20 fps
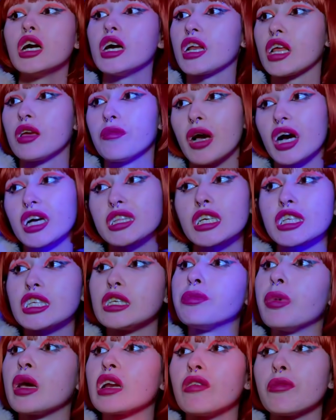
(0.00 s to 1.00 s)
Now you all
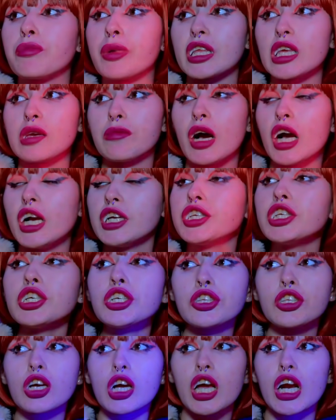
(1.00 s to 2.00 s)
see that I should be
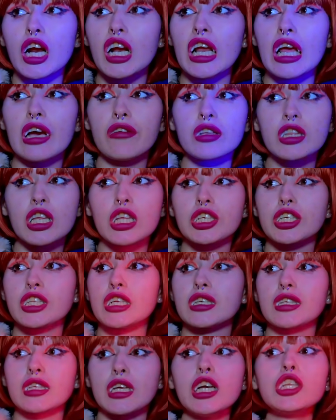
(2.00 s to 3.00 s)
the one to become
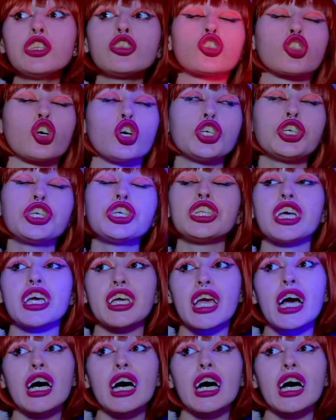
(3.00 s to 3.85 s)
the queen.